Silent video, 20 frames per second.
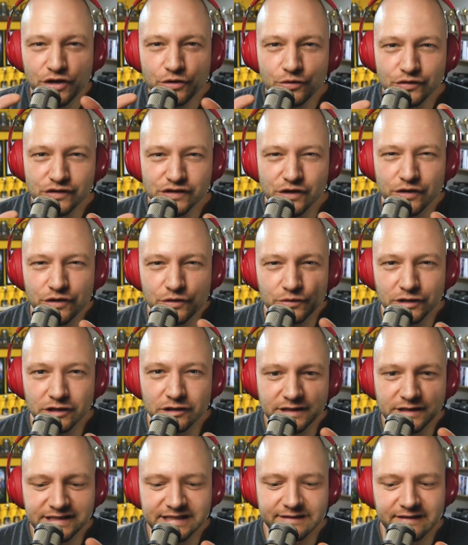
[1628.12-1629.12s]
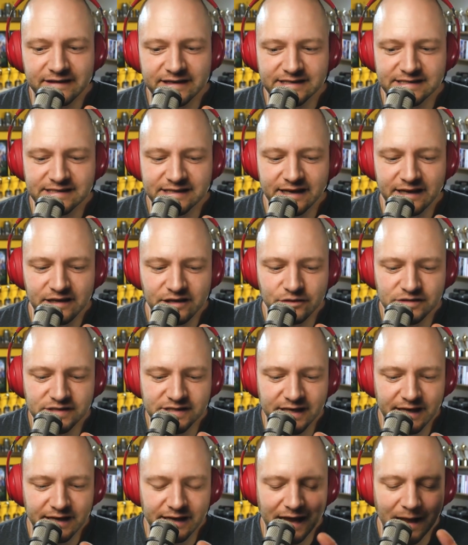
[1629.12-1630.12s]
So you looked at this and you
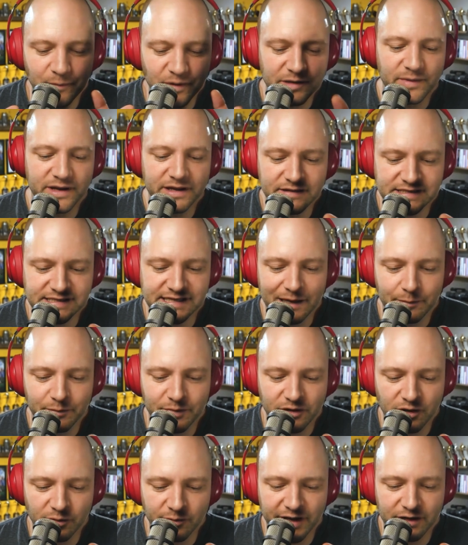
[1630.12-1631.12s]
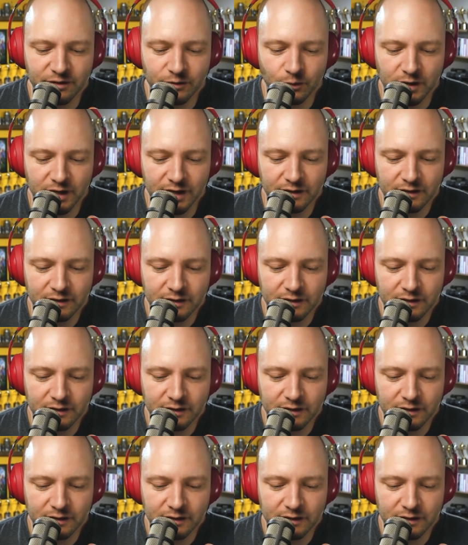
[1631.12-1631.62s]
said, I'm going to make this happen no matter what.